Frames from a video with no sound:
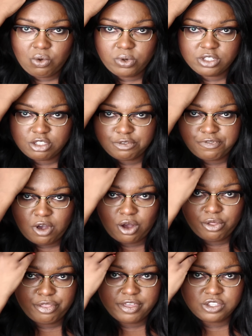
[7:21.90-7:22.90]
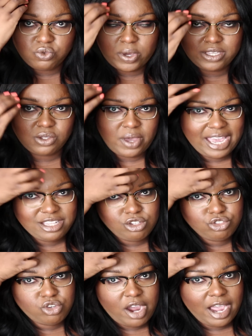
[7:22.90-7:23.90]
it wants to fall this way, so I had
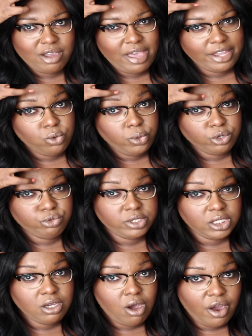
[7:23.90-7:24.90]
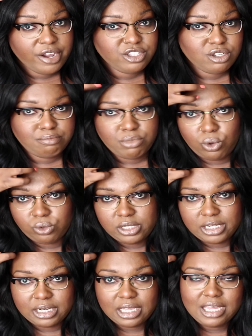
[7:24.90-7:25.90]
to work really hard to mold
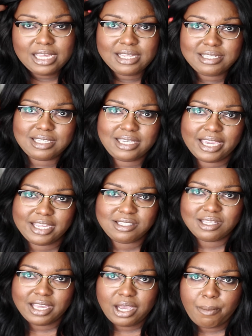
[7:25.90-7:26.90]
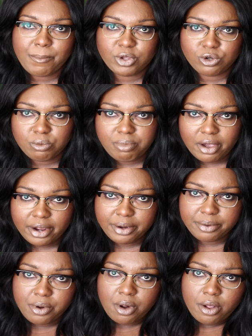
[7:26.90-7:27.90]
it to get into like a middle
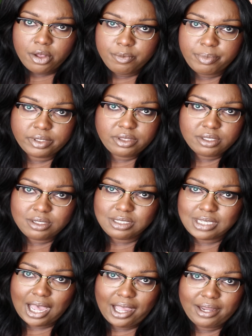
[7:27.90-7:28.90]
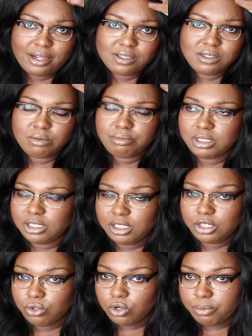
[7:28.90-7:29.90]
part. But this side is
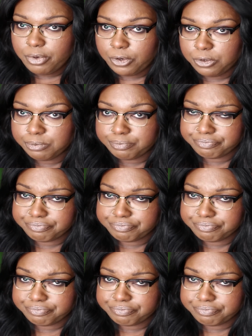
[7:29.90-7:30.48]
completely normal.